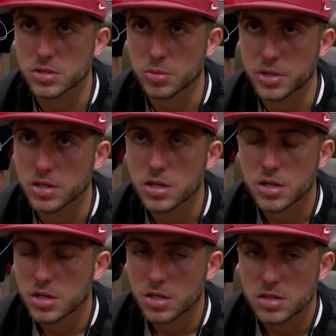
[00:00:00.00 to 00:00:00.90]
So, I mean,
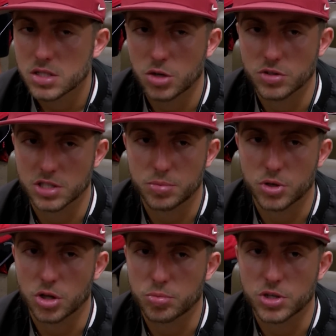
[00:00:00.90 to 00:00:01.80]
no reason to
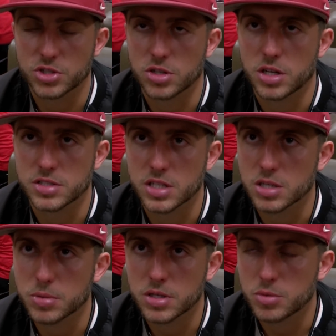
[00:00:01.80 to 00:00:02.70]
put all the pressure on
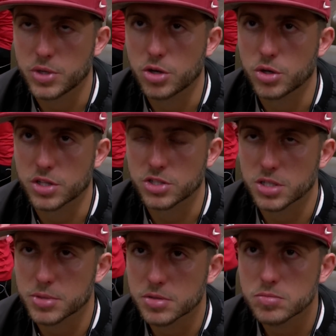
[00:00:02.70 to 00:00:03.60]
Isaiah, but we know he'll get the
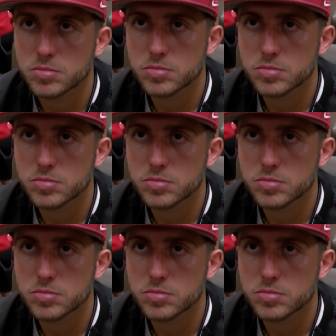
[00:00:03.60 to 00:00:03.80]
job done.